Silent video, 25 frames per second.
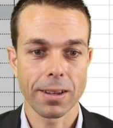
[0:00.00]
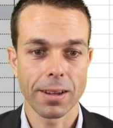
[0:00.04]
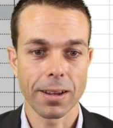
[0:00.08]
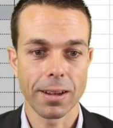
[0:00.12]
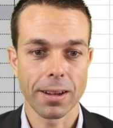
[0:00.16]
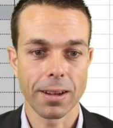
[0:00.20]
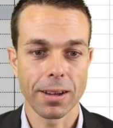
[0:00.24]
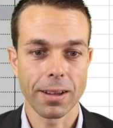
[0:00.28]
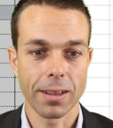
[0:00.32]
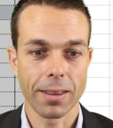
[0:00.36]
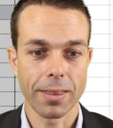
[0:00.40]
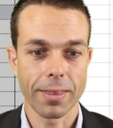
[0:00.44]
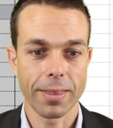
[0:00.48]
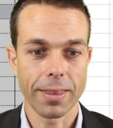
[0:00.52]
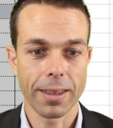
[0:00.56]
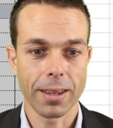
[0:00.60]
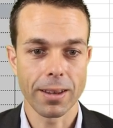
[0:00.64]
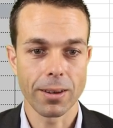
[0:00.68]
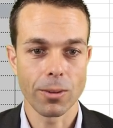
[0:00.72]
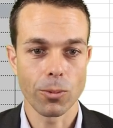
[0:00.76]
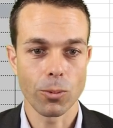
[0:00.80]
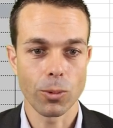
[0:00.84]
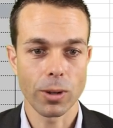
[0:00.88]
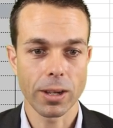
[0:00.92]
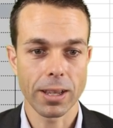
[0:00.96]

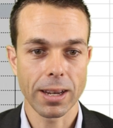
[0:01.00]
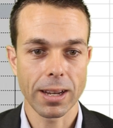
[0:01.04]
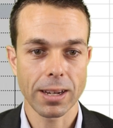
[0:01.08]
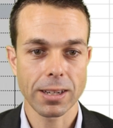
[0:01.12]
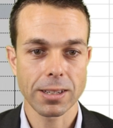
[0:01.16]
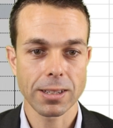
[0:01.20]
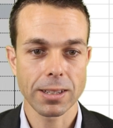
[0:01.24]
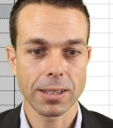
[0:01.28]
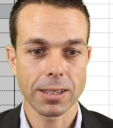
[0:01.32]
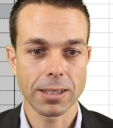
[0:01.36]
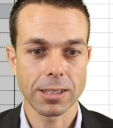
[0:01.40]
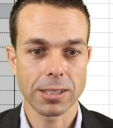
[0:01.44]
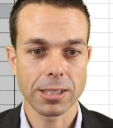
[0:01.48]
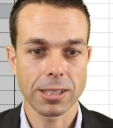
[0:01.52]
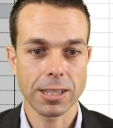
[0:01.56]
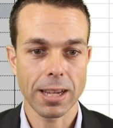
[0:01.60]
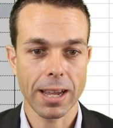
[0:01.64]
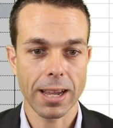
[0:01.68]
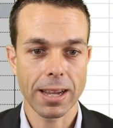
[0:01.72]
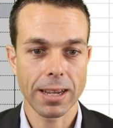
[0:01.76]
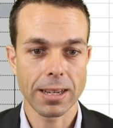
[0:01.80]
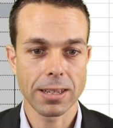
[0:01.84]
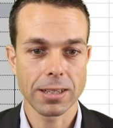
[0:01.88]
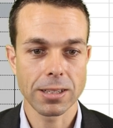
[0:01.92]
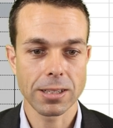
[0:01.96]
then we can actually
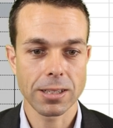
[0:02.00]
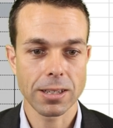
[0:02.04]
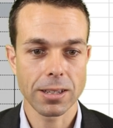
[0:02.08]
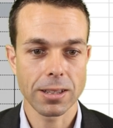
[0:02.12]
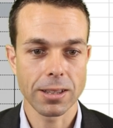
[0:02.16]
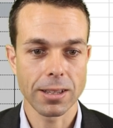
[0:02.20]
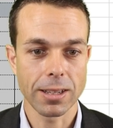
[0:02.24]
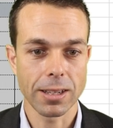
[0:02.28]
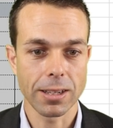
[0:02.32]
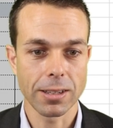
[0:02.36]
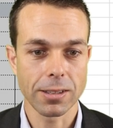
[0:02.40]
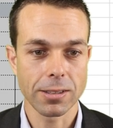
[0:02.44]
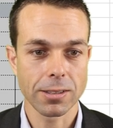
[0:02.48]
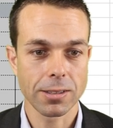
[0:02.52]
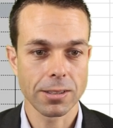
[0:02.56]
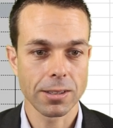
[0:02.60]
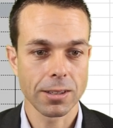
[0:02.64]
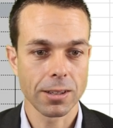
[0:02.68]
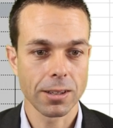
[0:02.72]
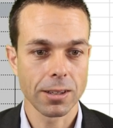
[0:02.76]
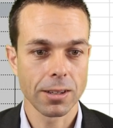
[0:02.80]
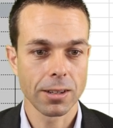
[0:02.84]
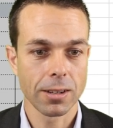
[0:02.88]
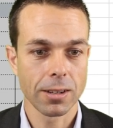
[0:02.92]
change this